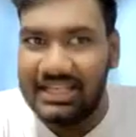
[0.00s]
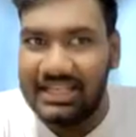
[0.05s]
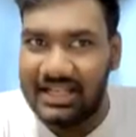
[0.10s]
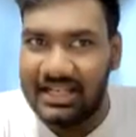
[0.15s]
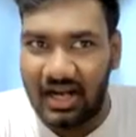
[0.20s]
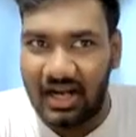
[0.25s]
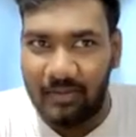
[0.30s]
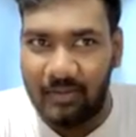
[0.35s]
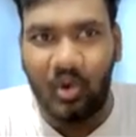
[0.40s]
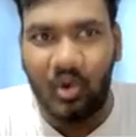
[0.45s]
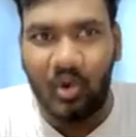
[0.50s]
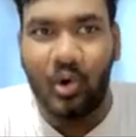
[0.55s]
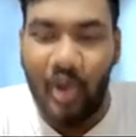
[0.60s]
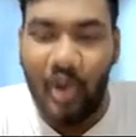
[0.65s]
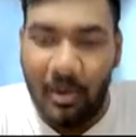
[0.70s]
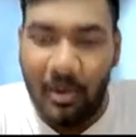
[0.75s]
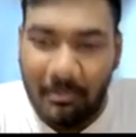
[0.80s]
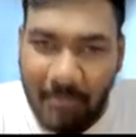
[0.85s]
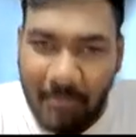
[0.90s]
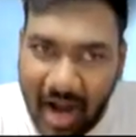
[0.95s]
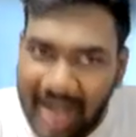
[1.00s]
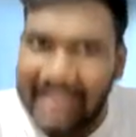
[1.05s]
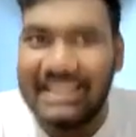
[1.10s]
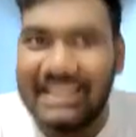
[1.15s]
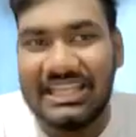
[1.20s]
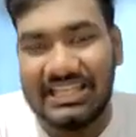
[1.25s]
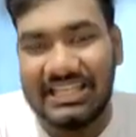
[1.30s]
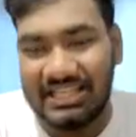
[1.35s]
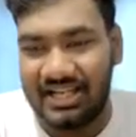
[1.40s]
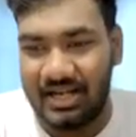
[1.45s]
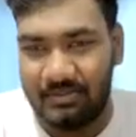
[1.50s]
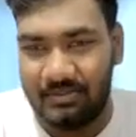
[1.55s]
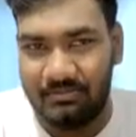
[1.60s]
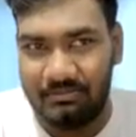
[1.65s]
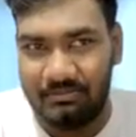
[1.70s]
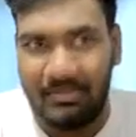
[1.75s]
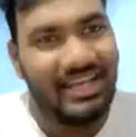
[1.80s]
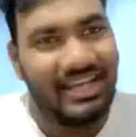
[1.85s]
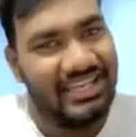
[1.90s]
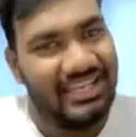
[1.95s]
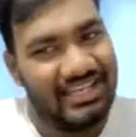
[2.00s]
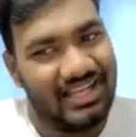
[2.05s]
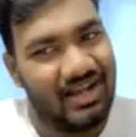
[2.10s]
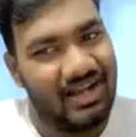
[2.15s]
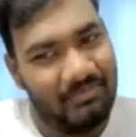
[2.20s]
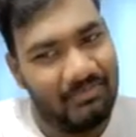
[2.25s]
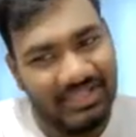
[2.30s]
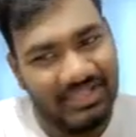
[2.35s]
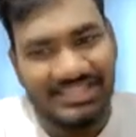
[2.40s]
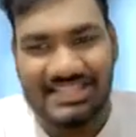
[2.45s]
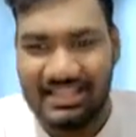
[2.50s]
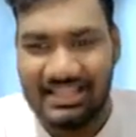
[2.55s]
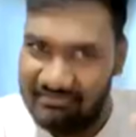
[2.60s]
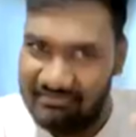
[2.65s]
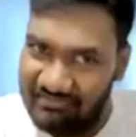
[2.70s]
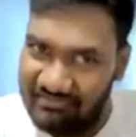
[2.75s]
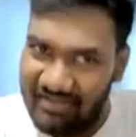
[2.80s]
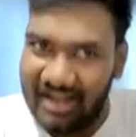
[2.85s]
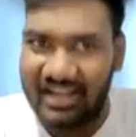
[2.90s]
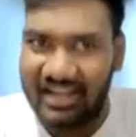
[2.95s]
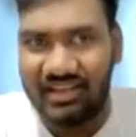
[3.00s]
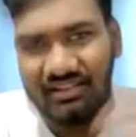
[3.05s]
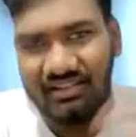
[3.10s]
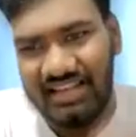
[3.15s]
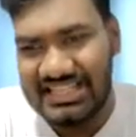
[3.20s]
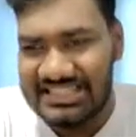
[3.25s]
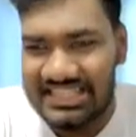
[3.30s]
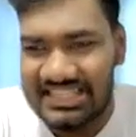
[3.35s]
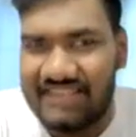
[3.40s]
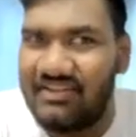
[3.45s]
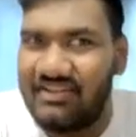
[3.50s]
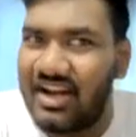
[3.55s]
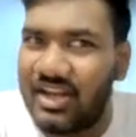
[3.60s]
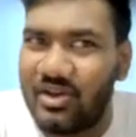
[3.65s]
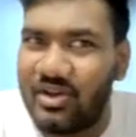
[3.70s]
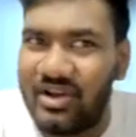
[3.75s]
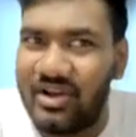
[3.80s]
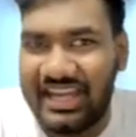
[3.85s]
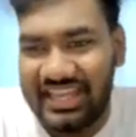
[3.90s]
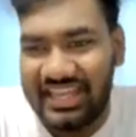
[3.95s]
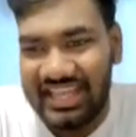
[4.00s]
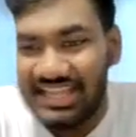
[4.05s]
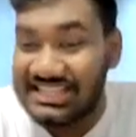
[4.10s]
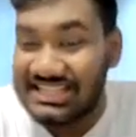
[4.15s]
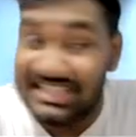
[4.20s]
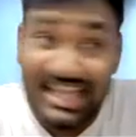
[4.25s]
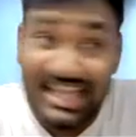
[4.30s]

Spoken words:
income or your money income. Money income means what, let's say what you're getting as